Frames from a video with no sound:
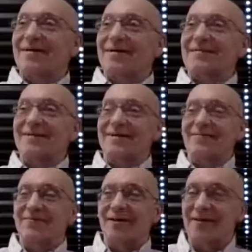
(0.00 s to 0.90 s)
was thinking,
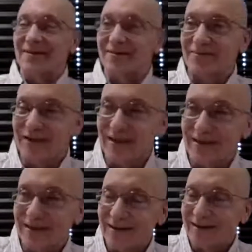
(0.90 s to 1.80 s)
I thought I
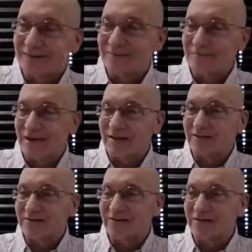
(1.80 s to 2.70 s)
had some kind of
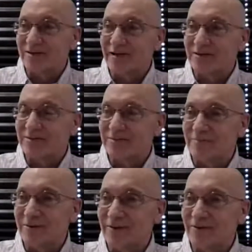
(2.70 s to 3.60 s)
general announcement,
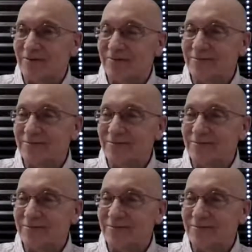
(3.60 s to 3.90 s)
but I don't.